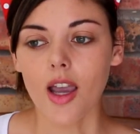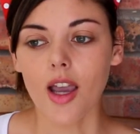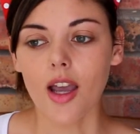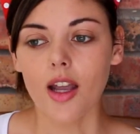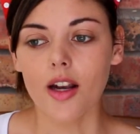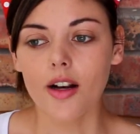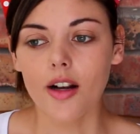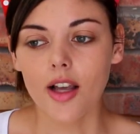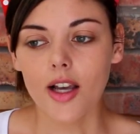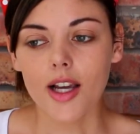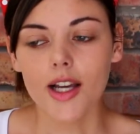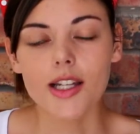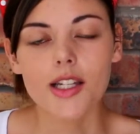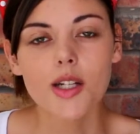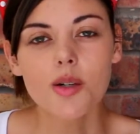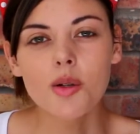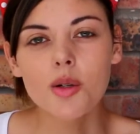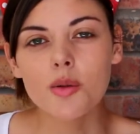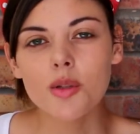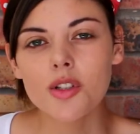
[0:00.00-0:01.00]
and like I
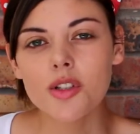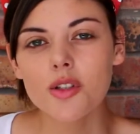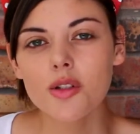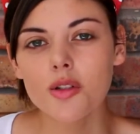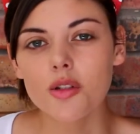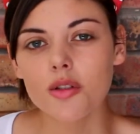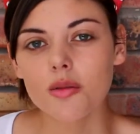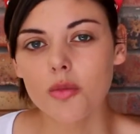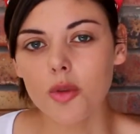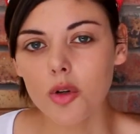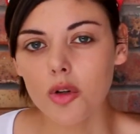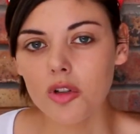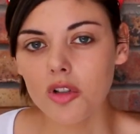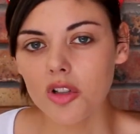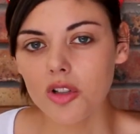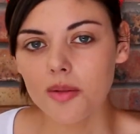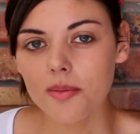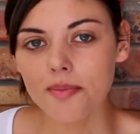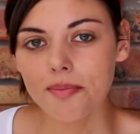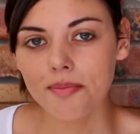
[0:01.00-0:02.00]
knew it was too
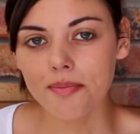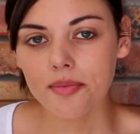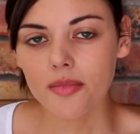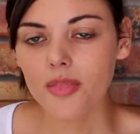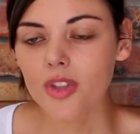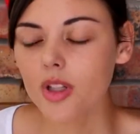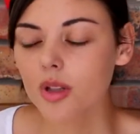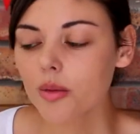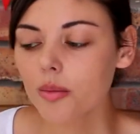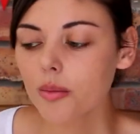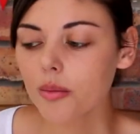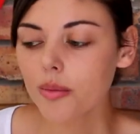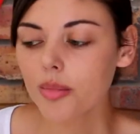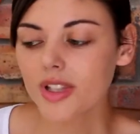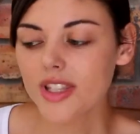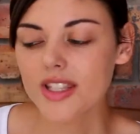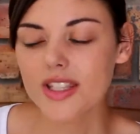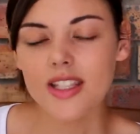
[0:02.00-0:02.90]
small, but